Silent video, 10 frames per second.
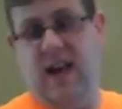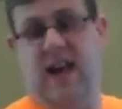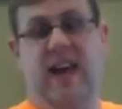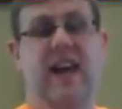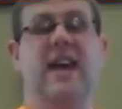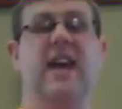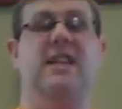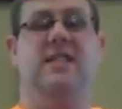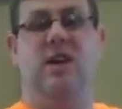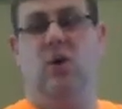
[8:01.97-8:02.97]
He
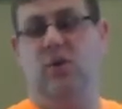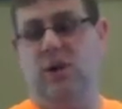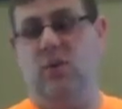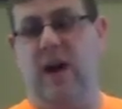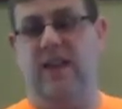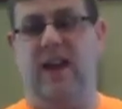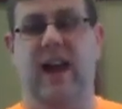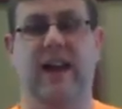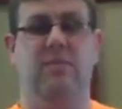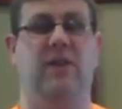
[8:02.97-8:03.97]
is the only way that
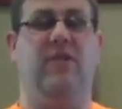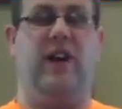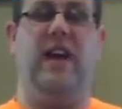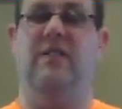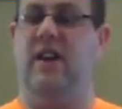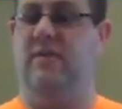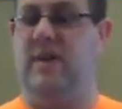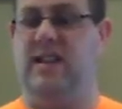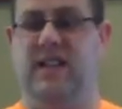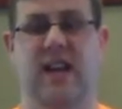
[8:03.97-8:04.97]
I can be forgiven of
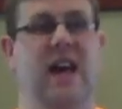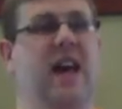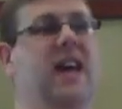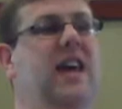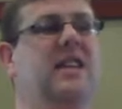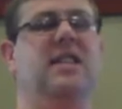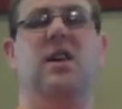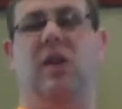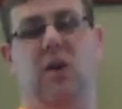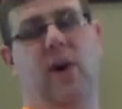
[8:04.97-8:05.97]
my sin. He's the
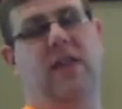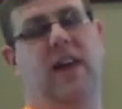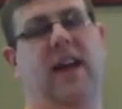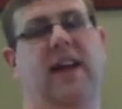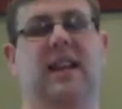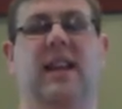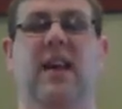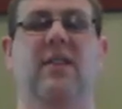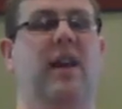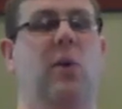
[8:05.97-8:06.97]
only way that I can
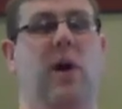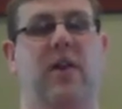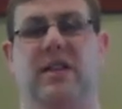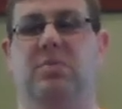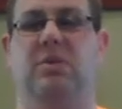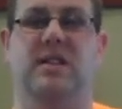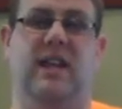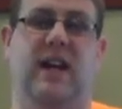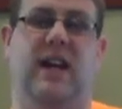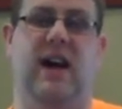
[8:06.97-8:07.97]
live in a way that's
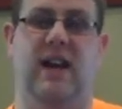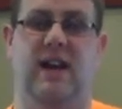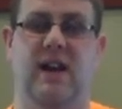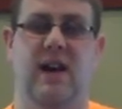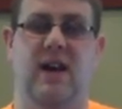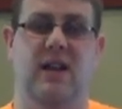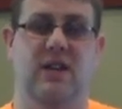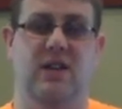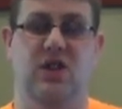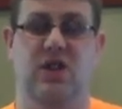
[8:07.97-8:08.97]
pleasing to God.
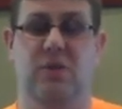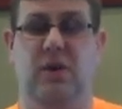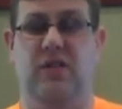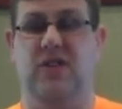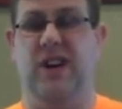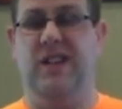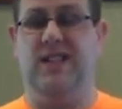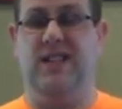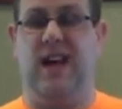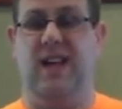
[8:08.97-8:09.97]
The book of John
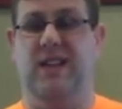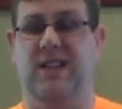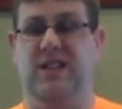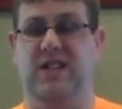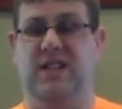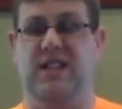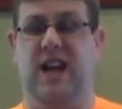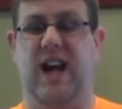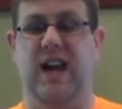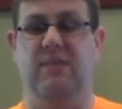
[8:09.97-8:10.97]
says that Jesus said,
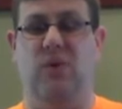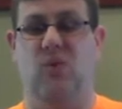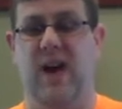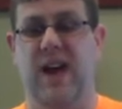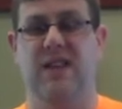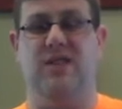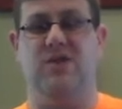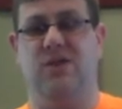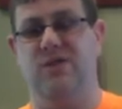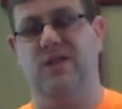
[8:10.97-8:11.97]
I am the way, the
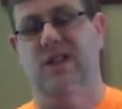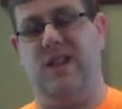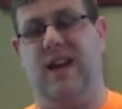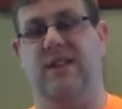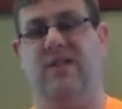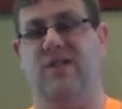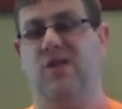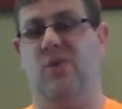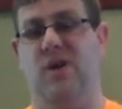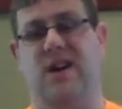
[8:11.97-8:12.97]
truth, and the life, and
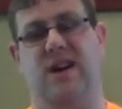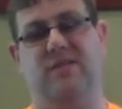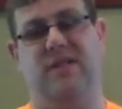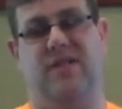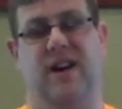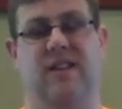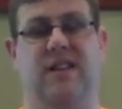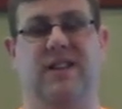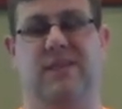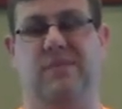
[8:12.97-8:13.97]
no one comes to the Father
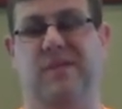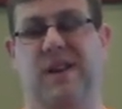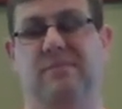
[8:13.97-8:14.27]
except through him.